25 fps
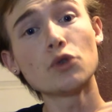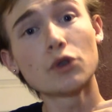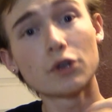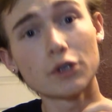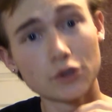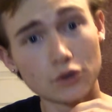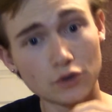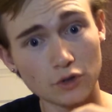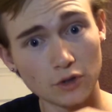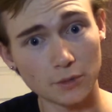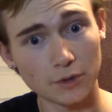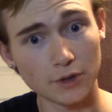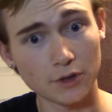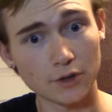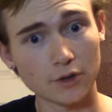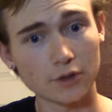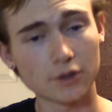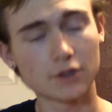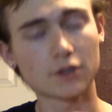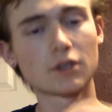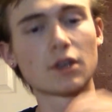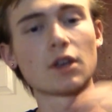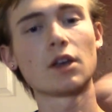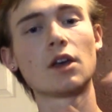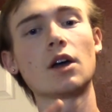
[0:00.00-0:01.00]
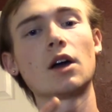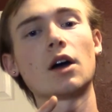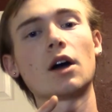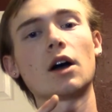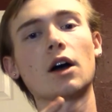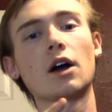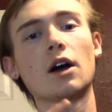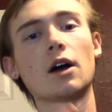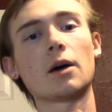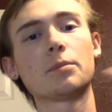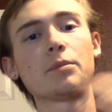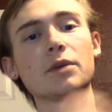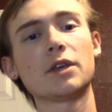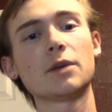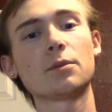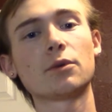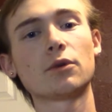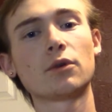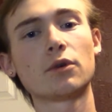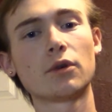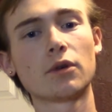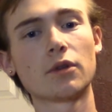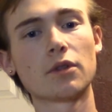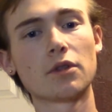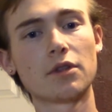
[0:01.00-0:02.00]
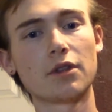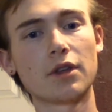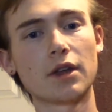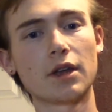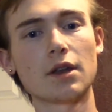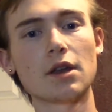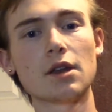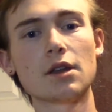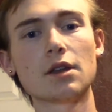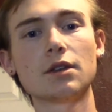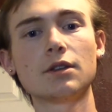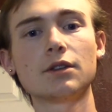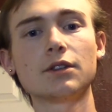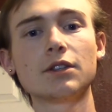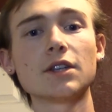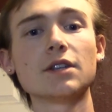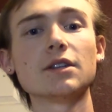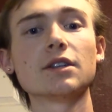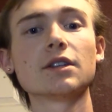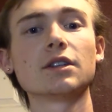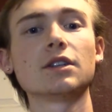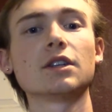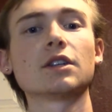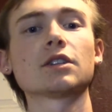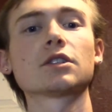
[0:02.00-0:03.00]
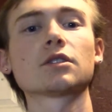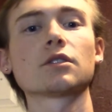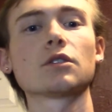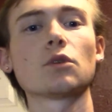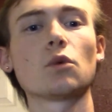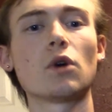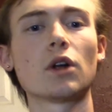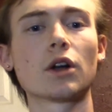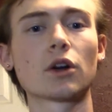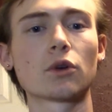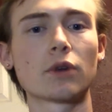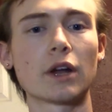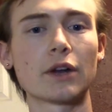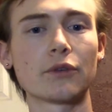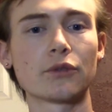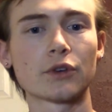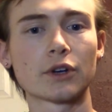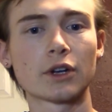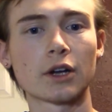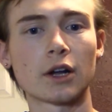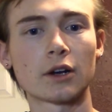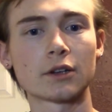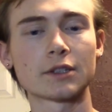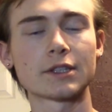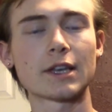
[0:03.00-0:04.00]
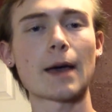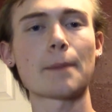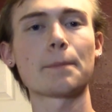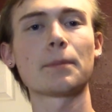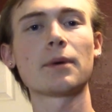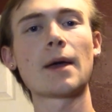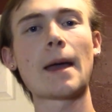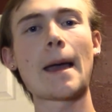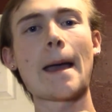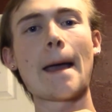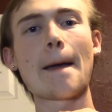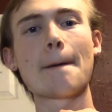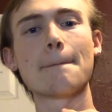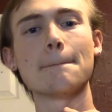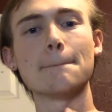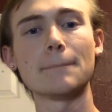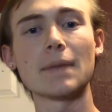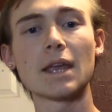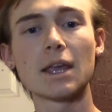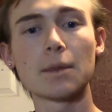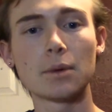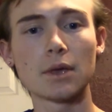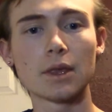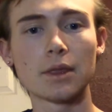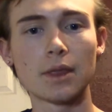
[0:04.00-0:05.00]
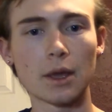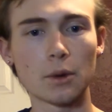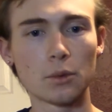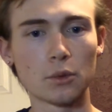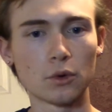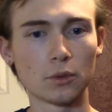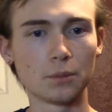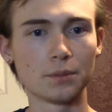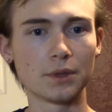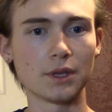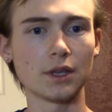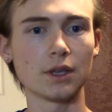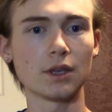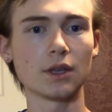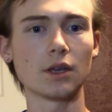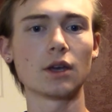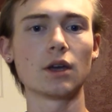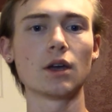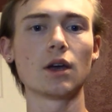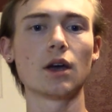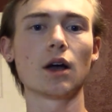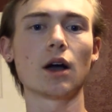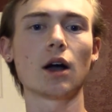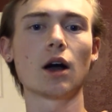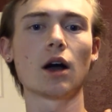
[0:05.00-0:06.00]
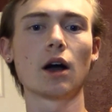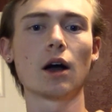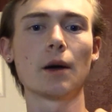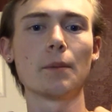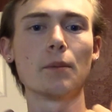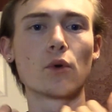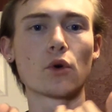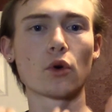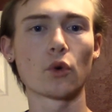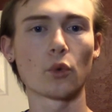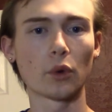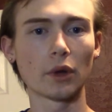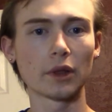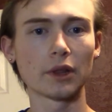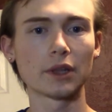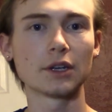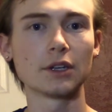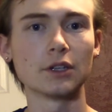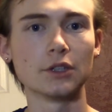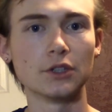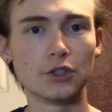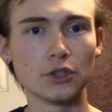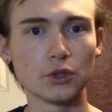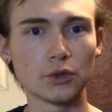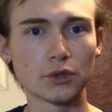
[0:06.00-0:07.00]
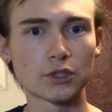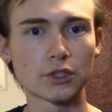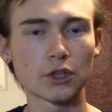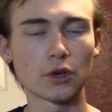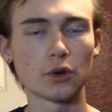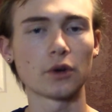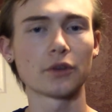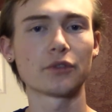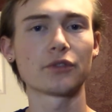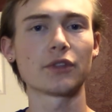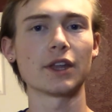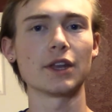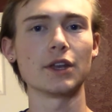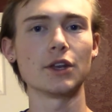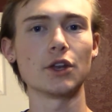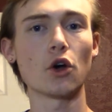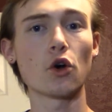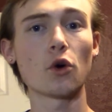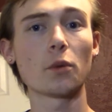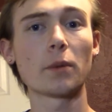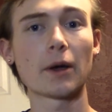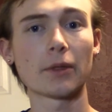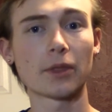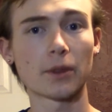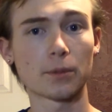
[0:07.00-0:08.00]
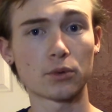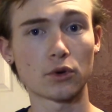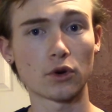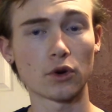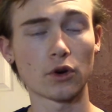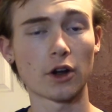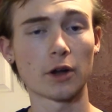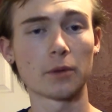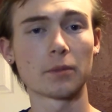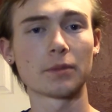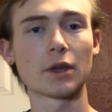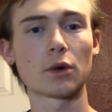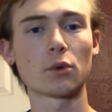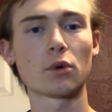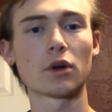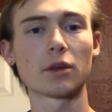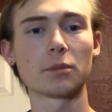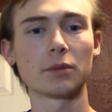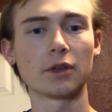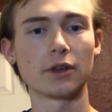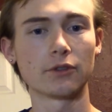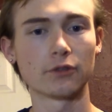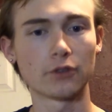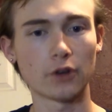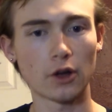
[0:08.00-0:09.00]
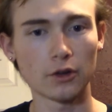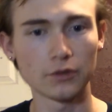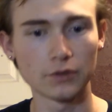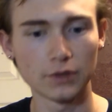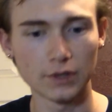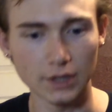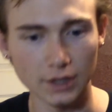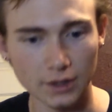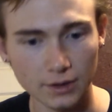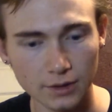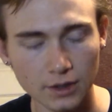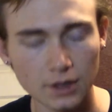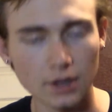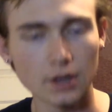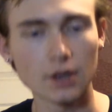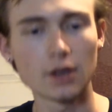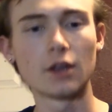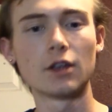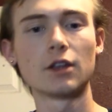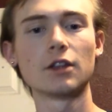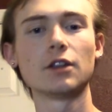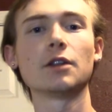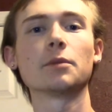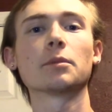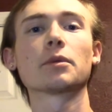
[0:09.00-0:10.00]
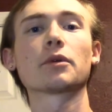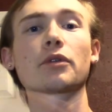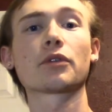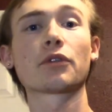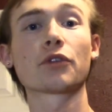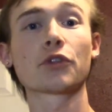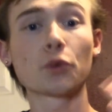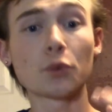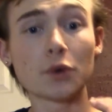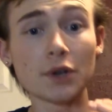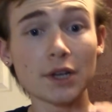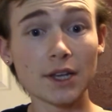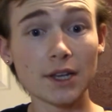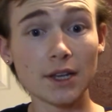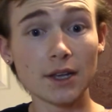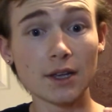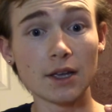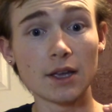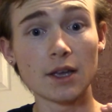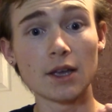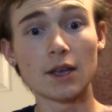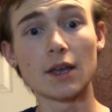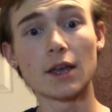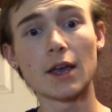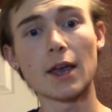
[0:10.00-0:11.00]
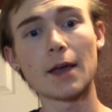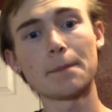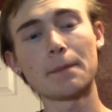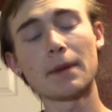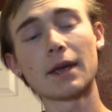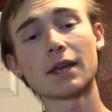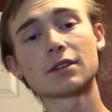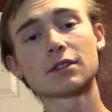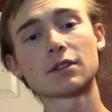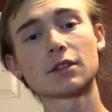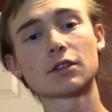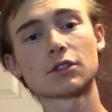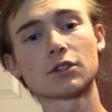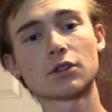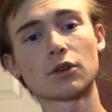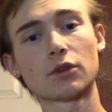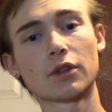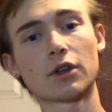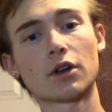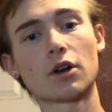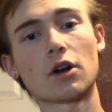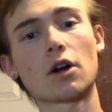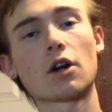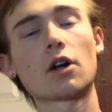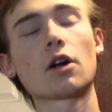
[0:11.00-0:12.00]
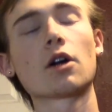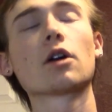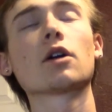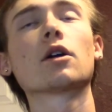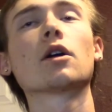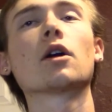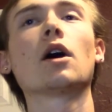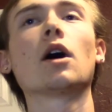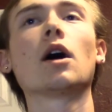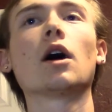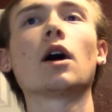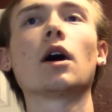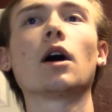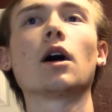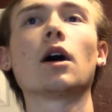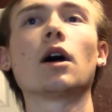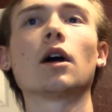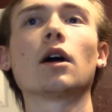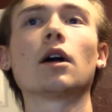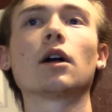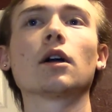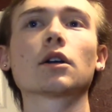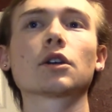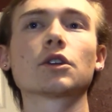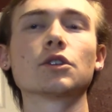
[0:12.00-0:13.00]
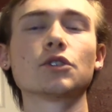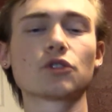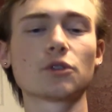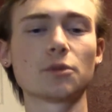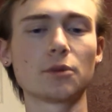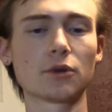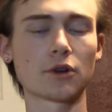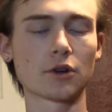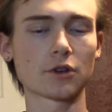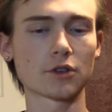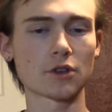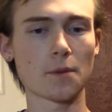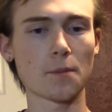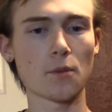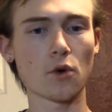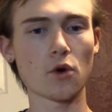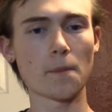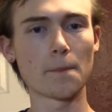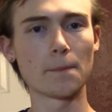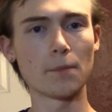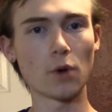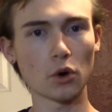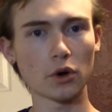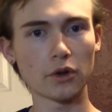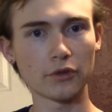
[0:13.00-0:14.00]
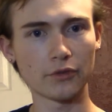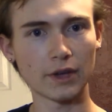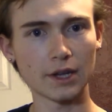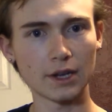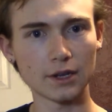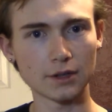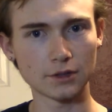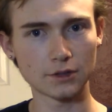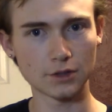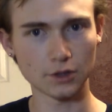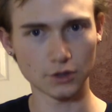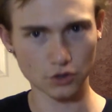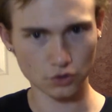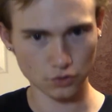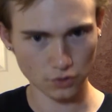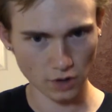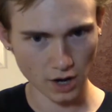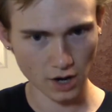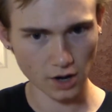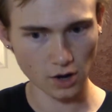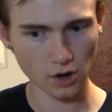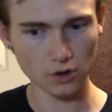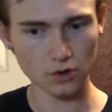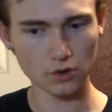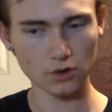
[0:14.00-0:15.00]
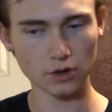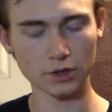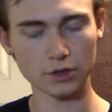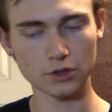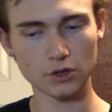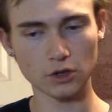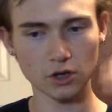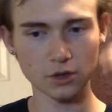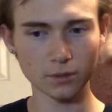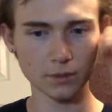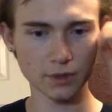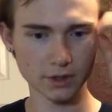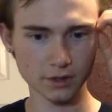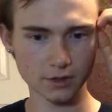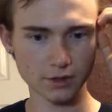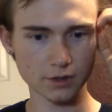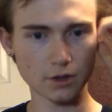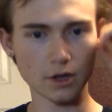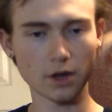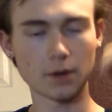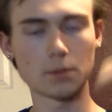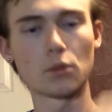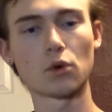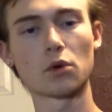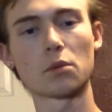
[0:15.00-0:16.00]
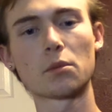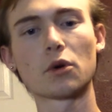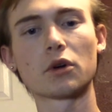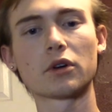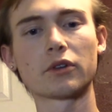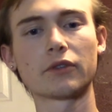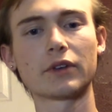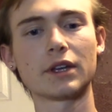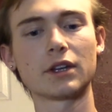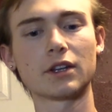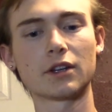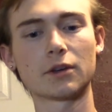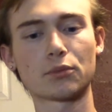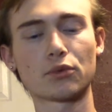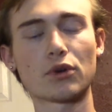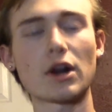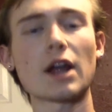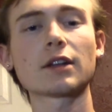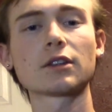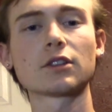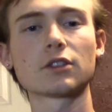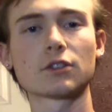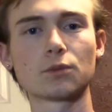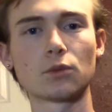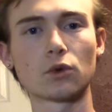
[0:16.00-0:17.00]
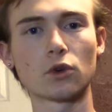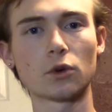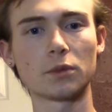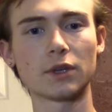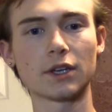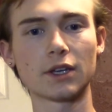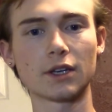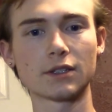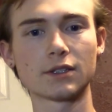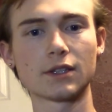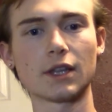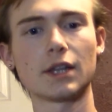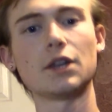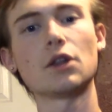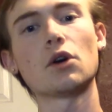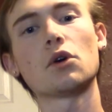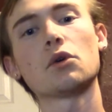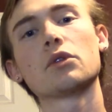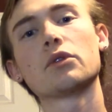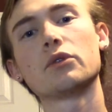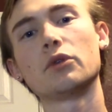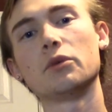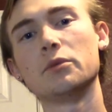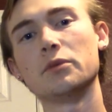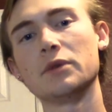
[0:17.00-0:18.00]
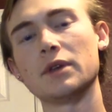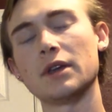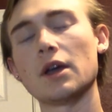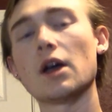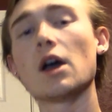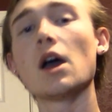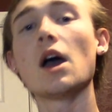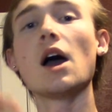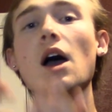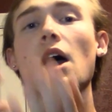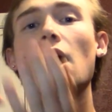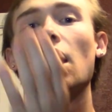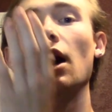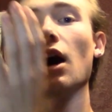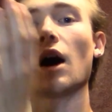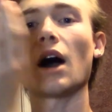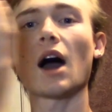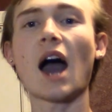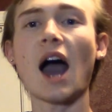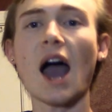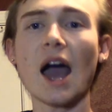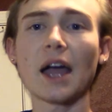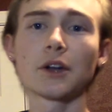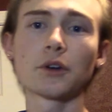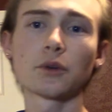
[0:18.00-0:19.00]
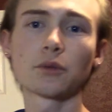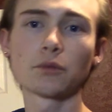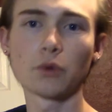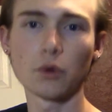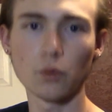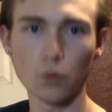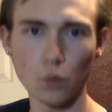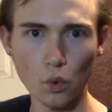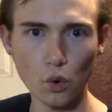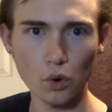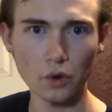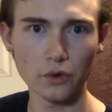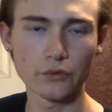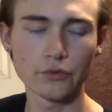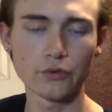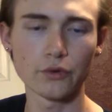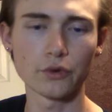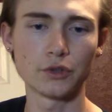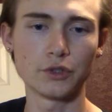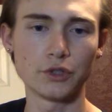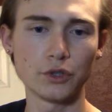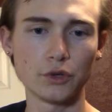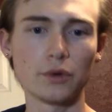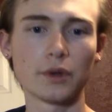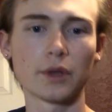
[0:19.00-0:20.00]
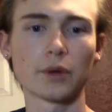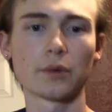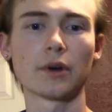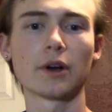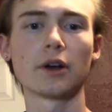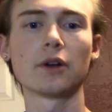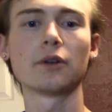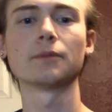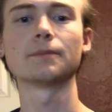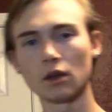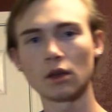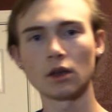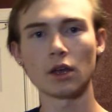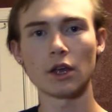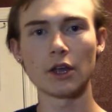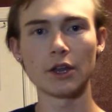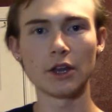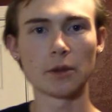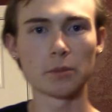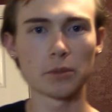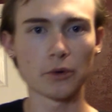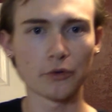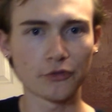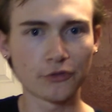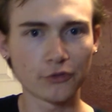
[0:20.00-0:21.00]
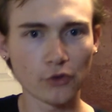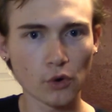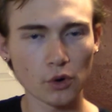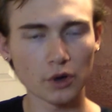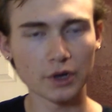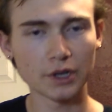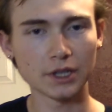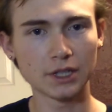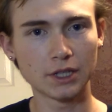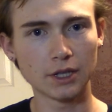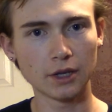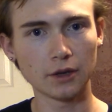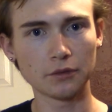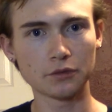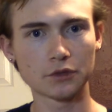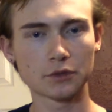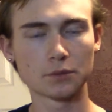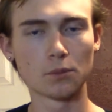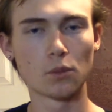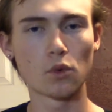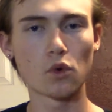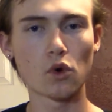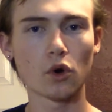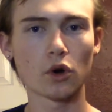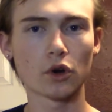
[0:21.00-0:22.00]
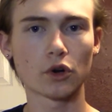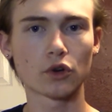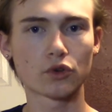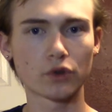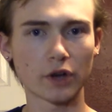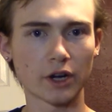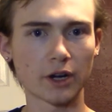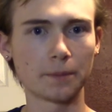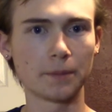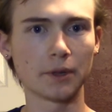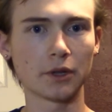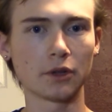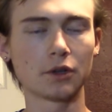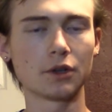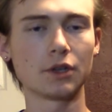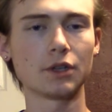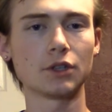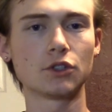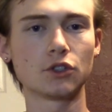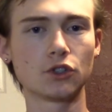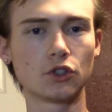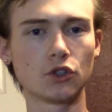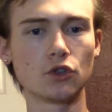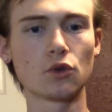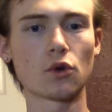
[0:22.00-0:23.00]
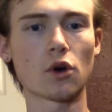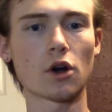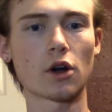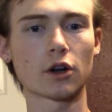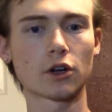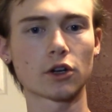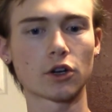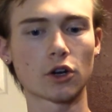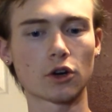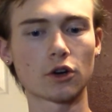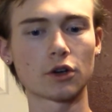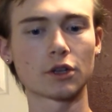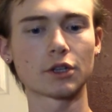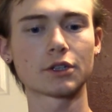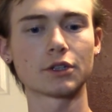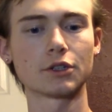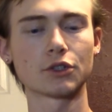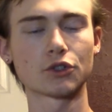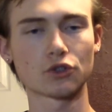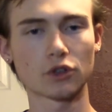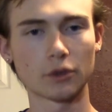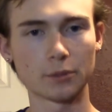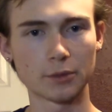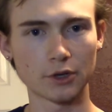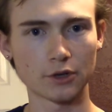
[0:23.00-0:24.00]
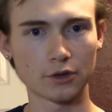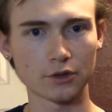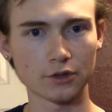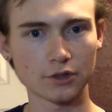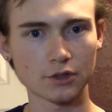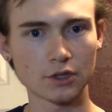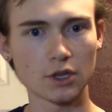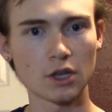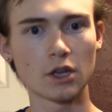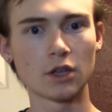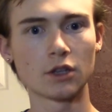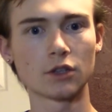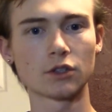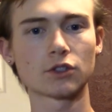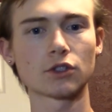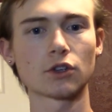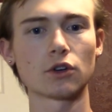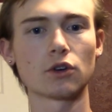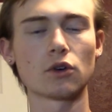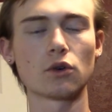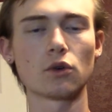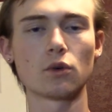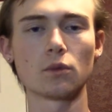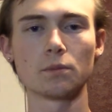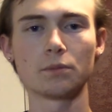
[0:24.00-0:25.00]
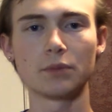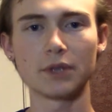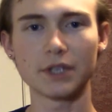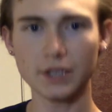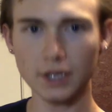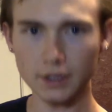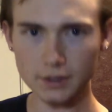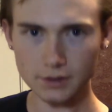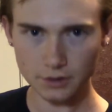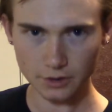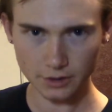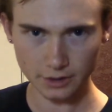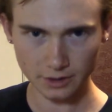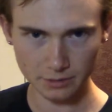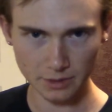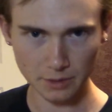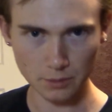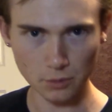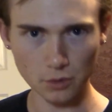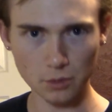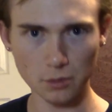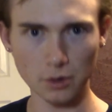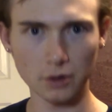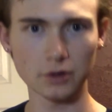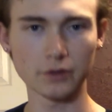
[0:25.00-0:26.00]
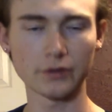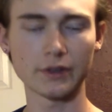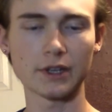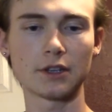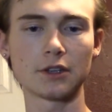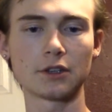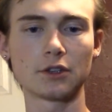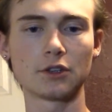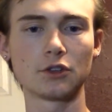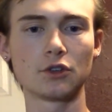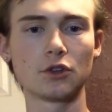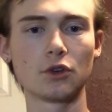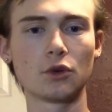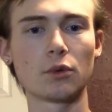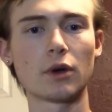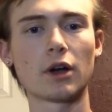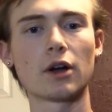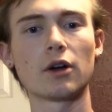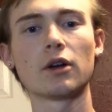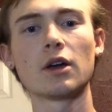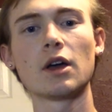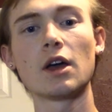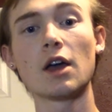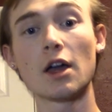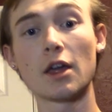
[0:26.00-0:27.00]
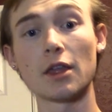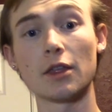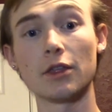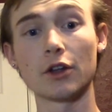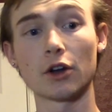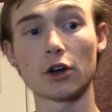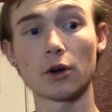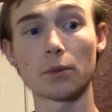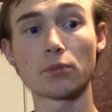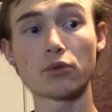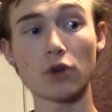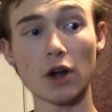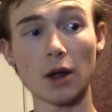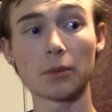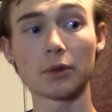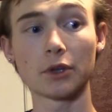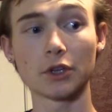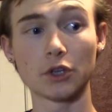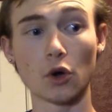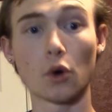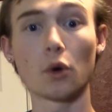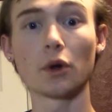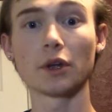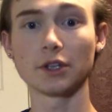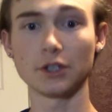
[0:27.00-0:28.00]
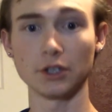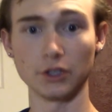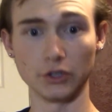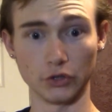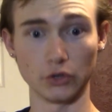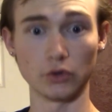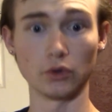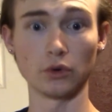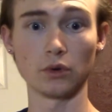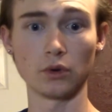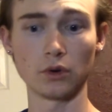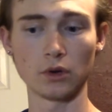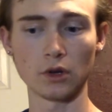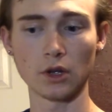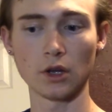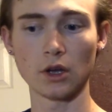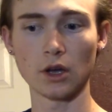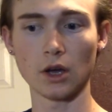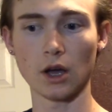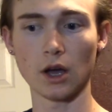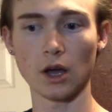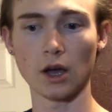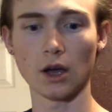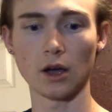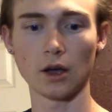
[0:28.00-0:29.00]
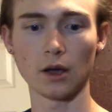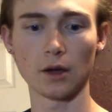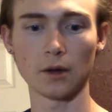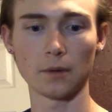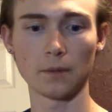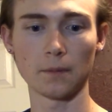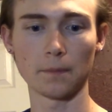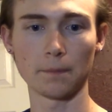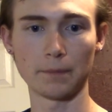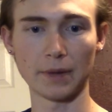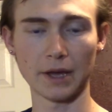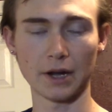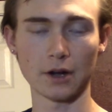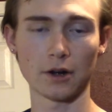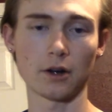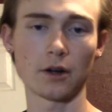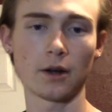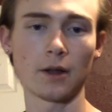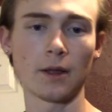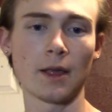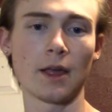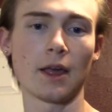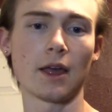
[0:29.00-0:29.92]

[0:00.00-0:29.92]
contributors, people that didn't initially want to write for CutterTap. Maybe they will be more willing to do so if they know about the program and they want to be involved in it. Number three, it makes it so that our contributors are more motivated to try harder at tournaments, more motivated to practice more, because they know there will be a higher reward for doing well. And number four, it gives more credibility to our current contributors. So because they're going to be more motivated to do well, they're probably going to do better.